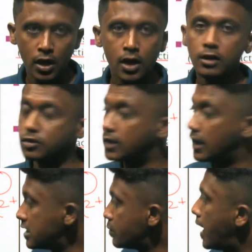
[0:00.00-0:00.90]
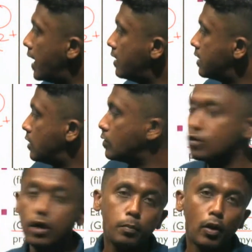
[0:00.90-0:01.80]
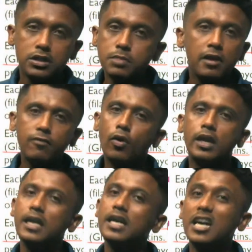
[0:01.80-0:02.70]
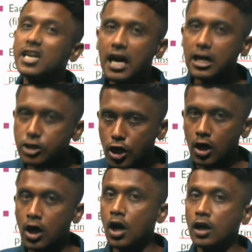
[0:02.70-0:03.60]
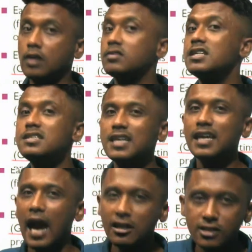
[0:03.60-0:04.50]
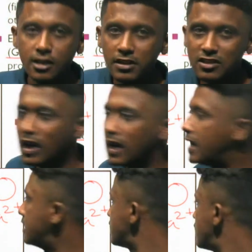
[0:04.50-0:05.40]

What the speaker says: So that is why it was not possible for any contraction. Now, since the calcium is released,